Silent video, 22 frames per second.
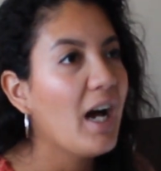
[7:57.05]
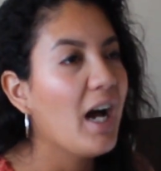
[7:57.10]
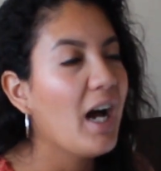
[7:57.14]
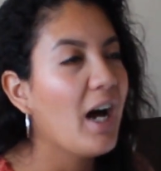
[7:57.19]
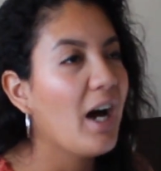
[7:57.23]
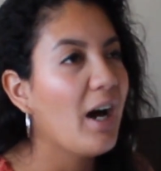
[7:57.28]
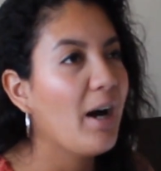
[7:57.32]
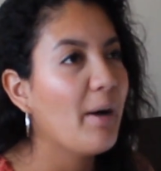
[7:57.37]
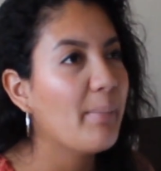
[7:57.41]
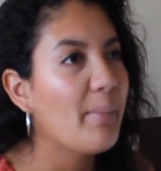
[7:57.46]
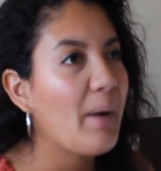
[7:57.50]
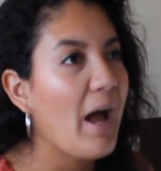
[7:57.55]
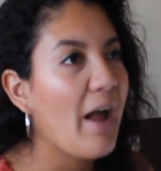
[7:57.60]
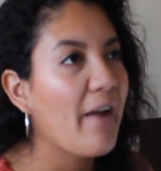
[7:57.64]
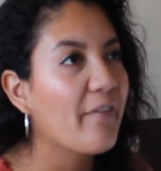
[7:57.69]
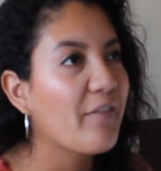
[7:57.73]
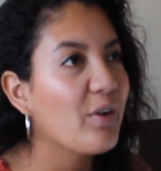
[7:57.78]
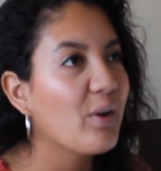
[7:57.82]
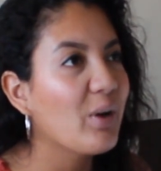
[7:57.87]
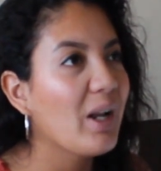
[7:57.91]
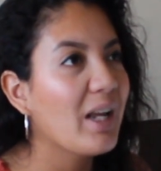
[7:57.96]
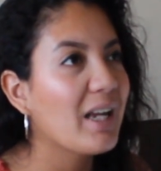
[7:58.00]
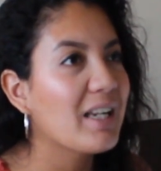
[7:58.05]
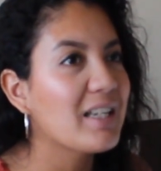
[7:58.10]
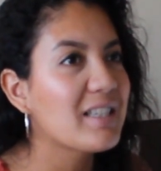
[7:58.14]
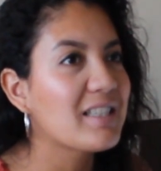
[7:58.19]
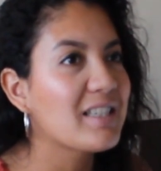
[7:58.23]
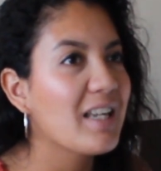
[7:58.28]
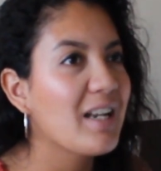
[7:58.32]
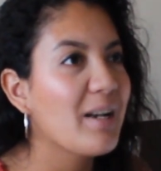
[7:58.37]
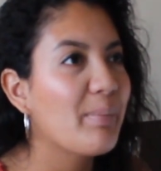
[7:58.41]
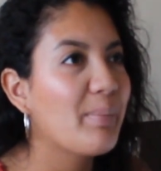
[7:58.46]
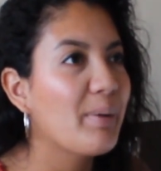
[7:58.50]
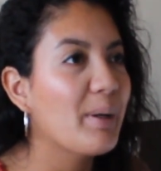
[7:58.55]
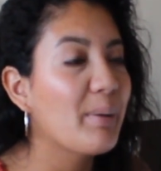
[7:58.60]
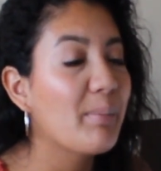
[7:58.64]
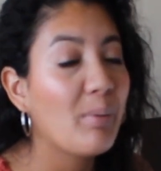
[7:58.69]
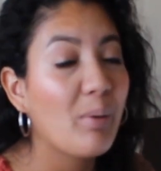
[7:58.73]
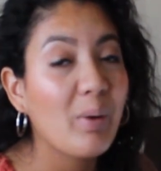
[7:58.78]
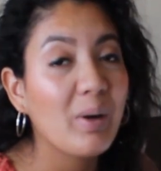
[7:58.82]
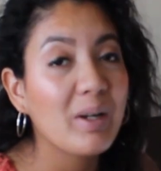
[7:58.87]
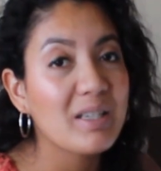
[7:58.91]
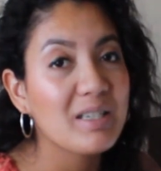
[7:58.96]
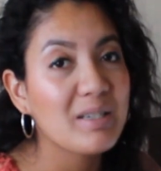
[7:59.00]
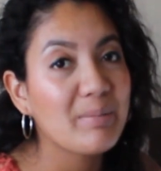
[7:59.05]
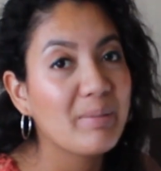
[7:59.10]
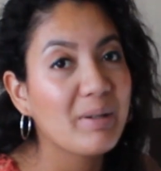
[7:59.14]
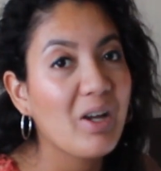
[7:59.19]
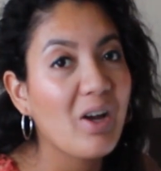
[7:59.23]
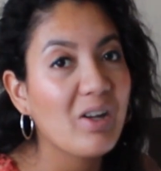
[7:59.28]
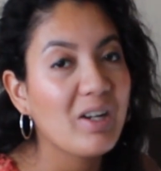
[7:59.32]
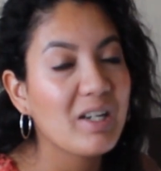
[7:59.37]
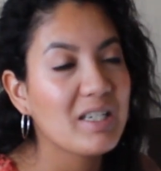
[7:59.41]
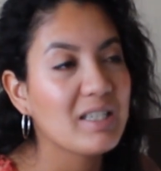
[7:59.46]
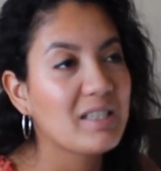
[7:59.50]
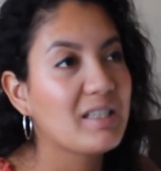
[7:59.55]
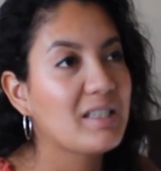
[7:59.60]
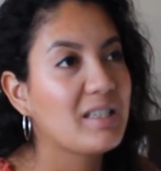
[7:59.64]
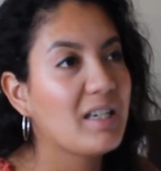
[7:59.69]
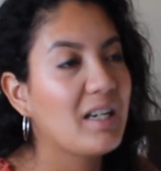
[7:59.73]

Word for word: Um, I feel like it's gonna be a boy, to be honest.